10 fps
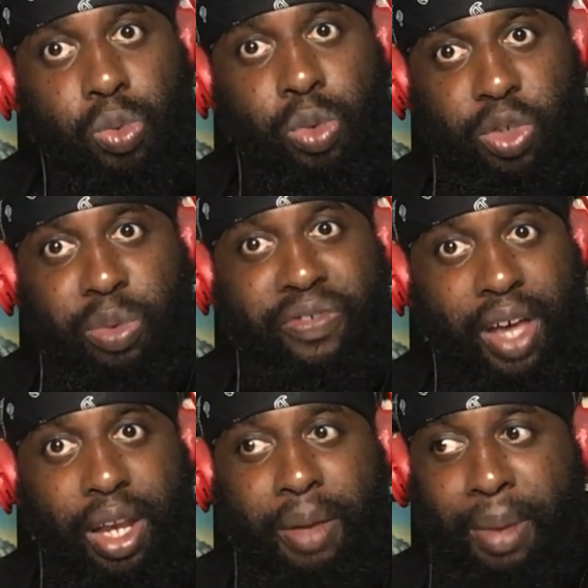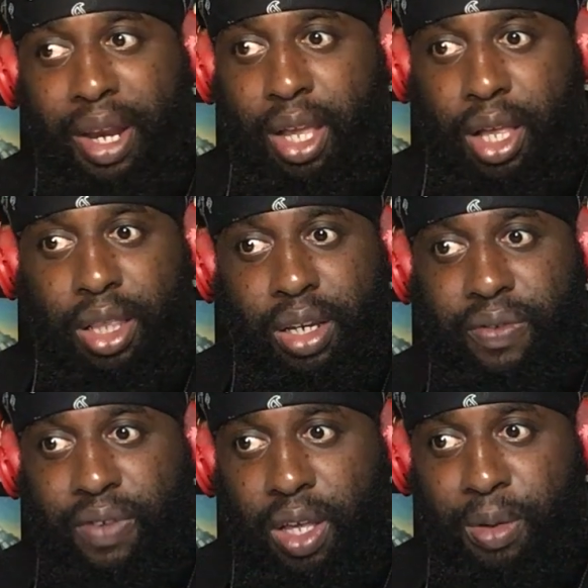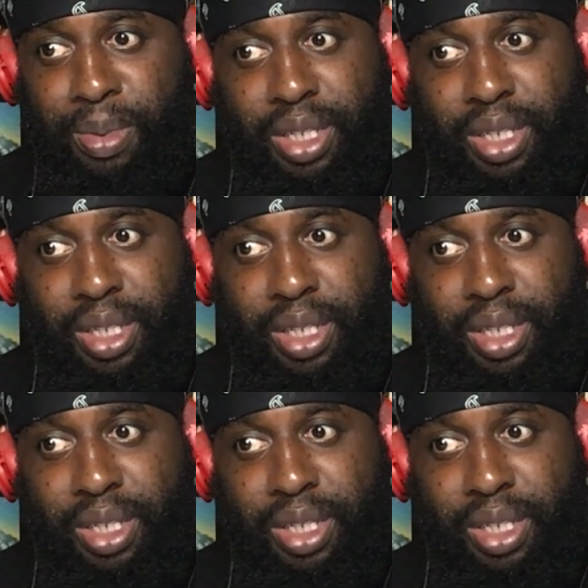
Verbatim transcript: which we find out by the end of this film.